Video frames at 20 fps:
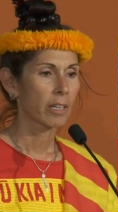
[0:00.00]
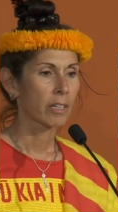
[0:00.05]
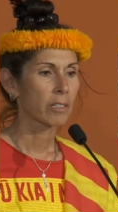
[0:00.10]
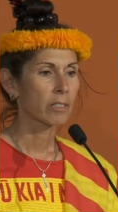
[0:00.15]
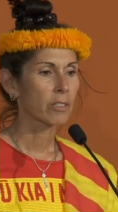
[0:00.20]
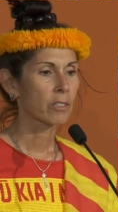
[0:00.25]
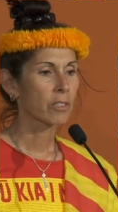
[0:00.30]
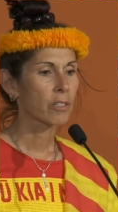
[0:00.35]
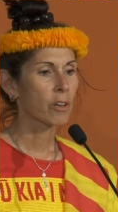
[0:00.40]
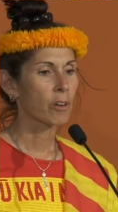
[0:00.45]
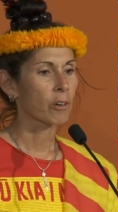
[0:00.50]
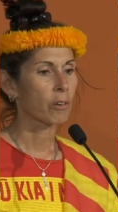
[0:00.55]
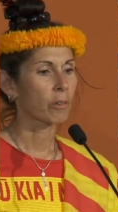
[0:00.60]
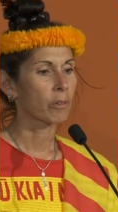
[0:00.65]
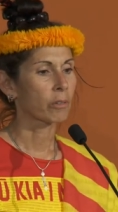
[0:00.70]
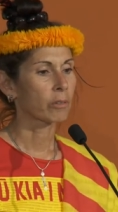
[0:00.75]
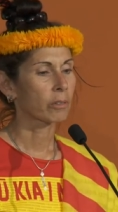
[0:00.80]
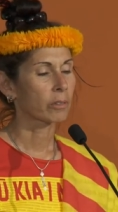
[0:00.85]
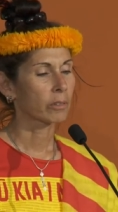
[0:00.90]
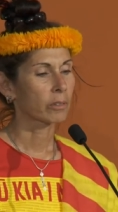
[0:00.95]
So,
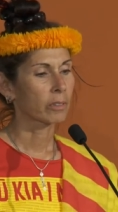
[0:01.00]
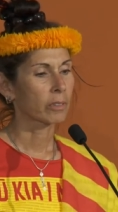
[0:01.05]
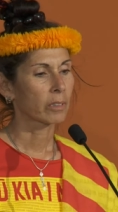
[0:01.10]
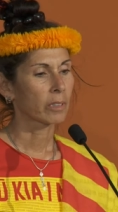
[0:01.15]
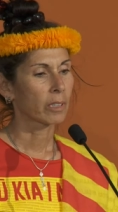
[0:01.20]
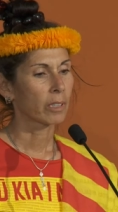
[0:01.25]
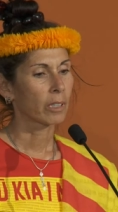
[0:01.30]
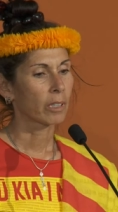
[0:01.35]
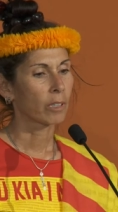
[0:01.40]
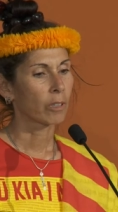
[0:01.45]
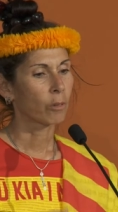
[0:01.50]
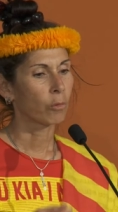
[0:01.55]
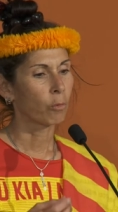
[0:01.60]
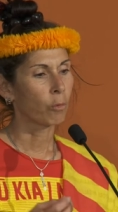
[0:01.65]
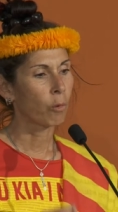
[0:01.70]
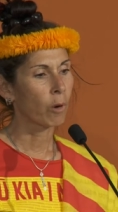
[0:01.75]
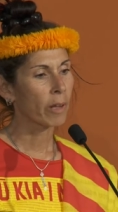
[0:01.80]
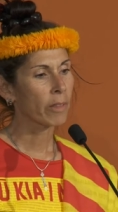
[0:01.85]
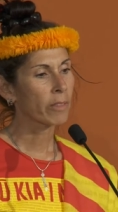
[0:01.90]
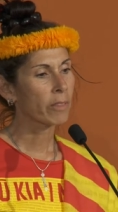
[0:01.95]

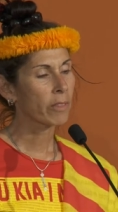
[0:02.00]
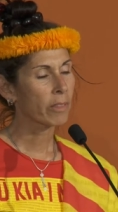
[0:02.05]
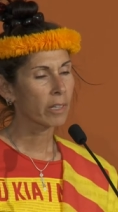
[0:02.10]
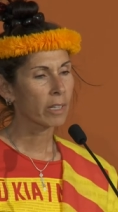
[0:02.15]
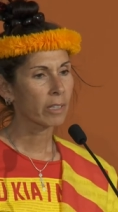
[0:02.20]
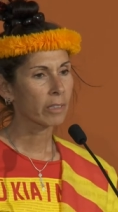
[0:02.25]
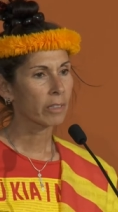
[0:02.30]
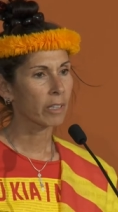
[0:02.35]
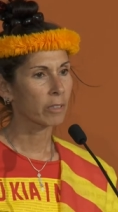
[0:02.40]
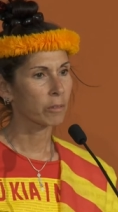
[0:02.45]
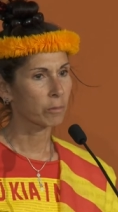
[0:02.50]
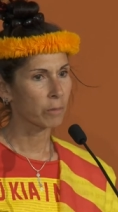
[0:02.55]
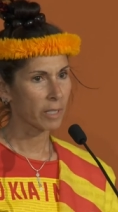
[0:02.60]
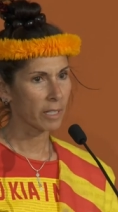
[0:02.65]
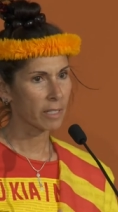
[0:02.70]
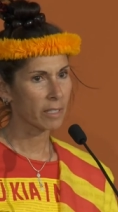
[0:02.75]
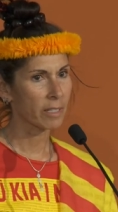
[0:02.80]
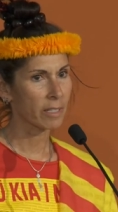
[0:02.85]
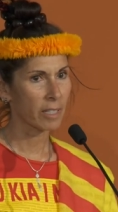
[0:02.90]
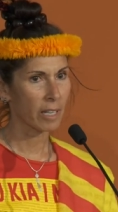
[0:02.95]
one thing that we
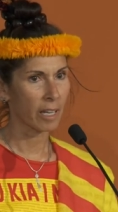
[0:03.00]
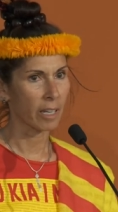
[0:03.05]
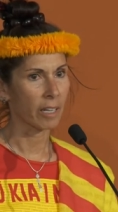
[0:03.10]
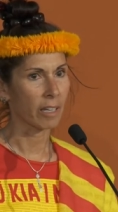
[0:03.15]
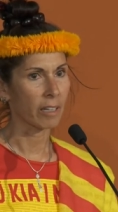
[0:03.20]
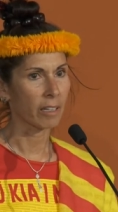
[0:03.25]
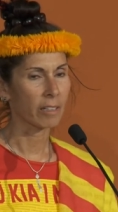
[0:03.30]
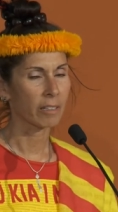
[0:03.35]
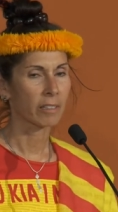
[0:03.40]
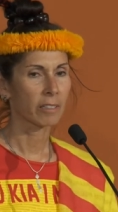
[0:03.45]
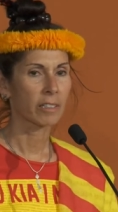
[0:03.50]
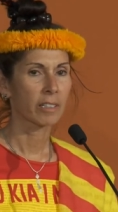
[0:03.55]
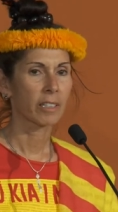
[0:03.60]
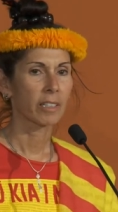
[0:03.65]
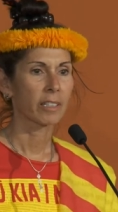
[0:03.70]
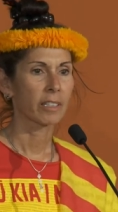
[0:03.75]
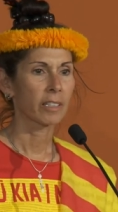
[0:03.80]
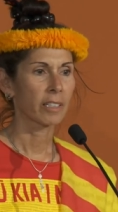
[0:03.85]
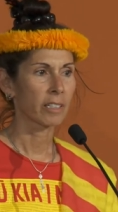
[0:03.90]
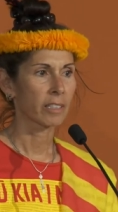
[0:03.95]
say
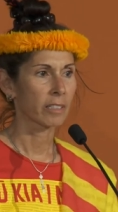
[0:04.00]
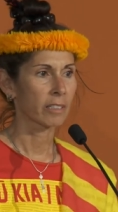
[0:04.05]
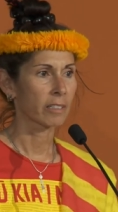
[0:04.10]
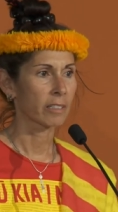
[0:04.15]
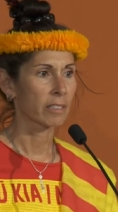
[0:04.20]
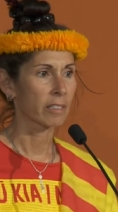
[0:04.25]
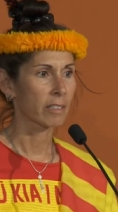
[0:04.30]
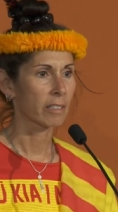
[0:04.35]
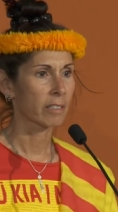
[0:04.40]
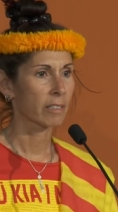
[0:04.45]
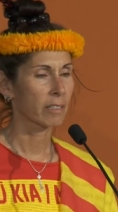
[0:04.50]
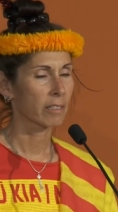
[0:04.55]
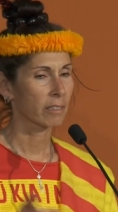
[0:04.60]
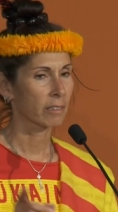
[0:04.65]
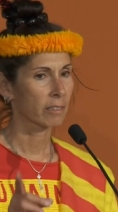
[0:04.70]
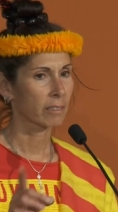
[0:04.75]
is